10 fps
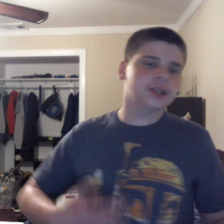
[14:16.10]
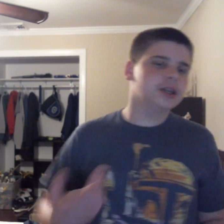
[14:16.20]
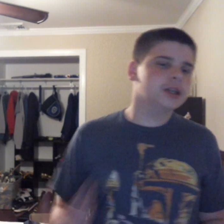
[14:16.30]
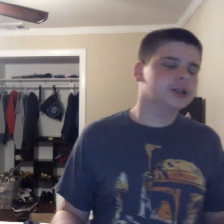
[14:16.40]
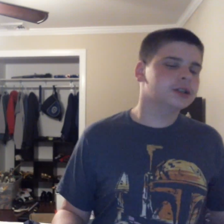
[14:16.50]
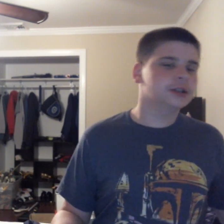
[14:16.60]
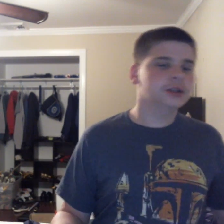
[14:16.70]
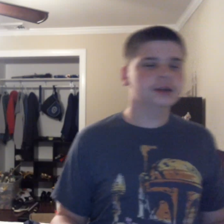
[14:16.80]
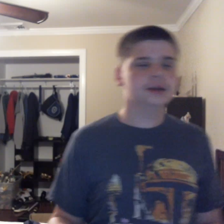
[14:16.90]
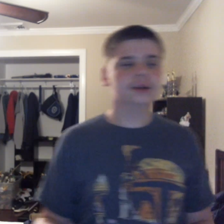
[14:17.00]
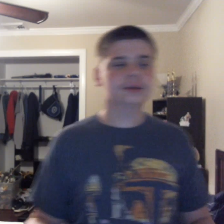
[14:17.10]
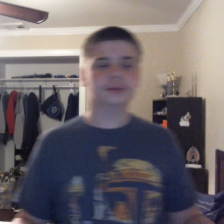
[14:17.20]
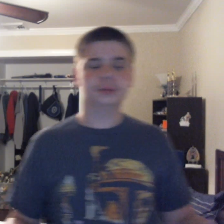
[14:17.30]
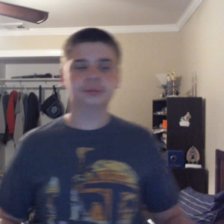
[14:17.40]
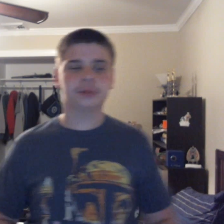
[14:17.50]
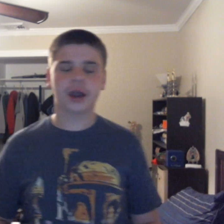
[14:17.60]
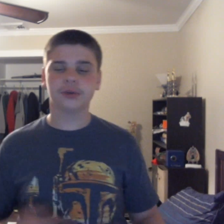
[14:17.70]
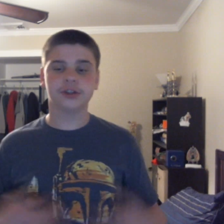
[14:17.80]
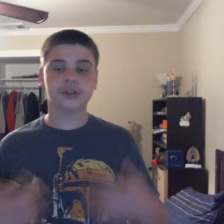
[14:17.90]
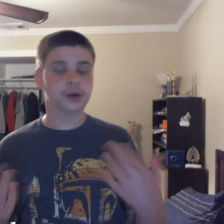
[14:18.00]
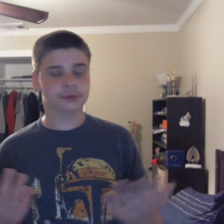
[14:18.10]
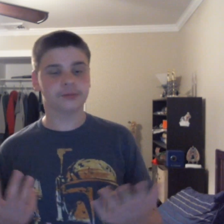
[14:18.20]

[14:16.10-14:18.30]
and buy what you want.